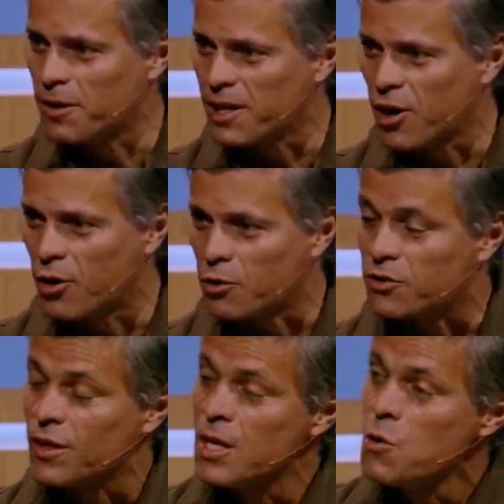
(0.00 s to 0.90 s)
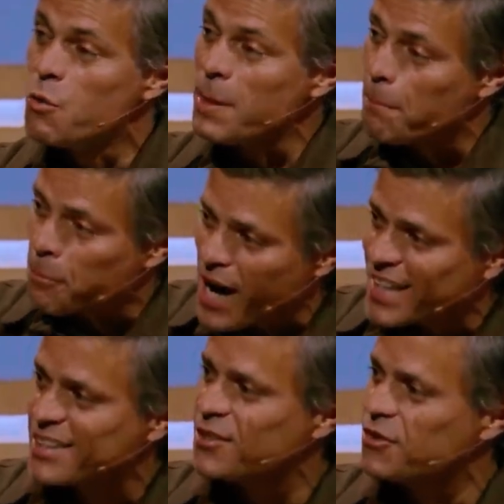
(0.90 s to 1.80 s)
Liberty Congress. We
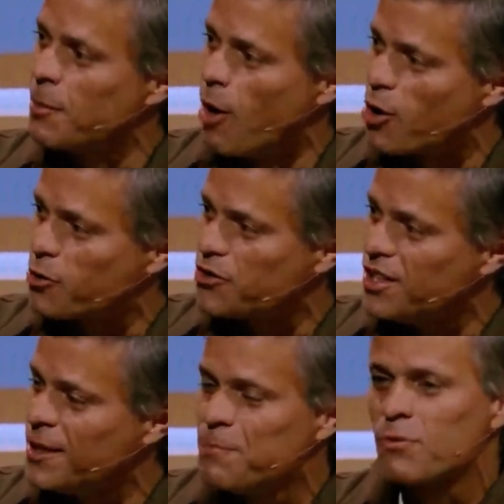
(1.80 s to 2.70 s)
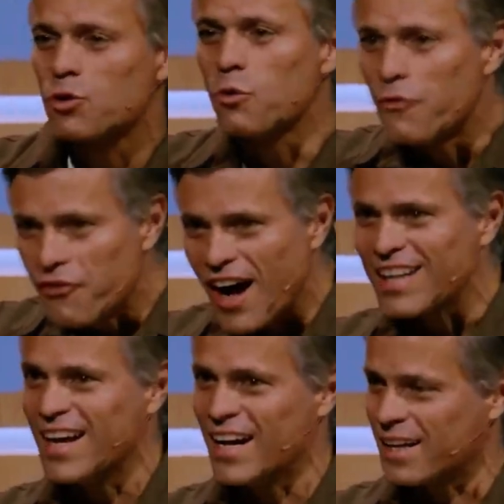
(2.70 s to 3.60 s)
practice democracy to
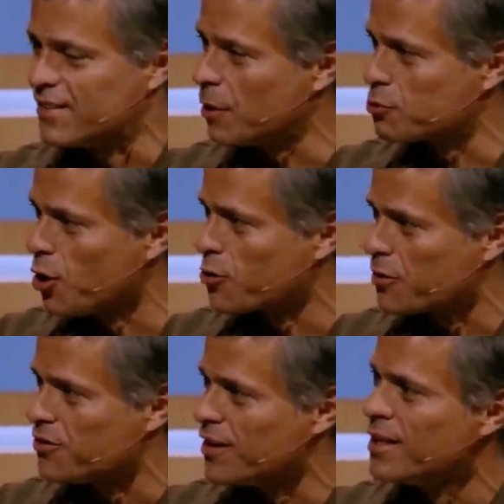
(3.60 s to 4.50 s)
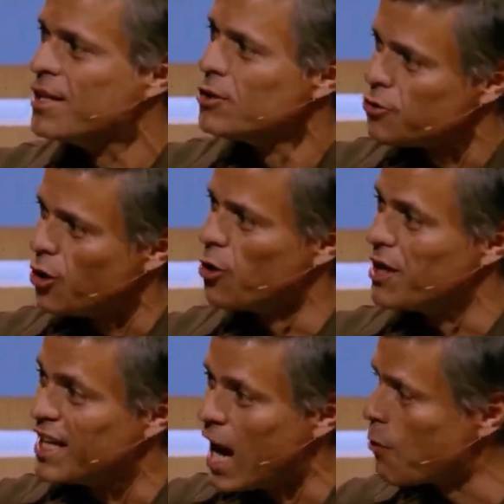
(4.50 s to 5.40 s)
fight against autocracy.
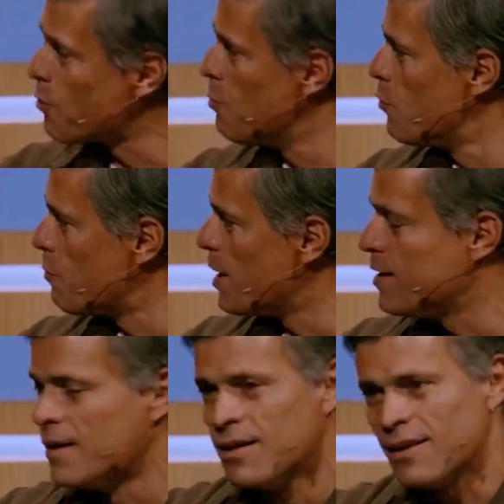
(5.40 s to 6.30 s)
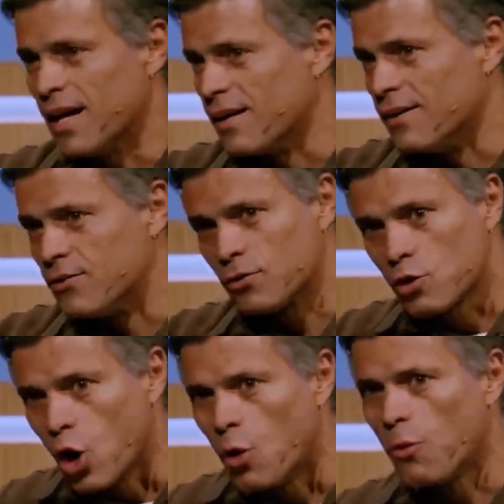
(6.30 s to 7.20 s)
So in our movement that is
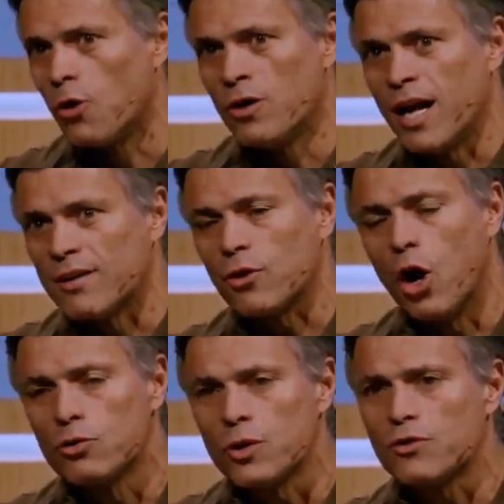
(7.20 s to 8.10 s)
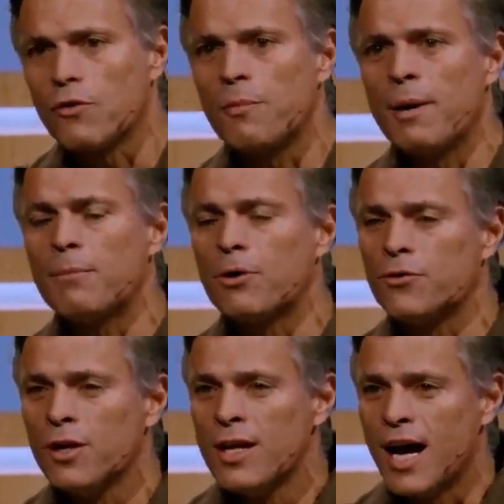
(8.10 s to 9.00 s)
global, it has hundreds of members,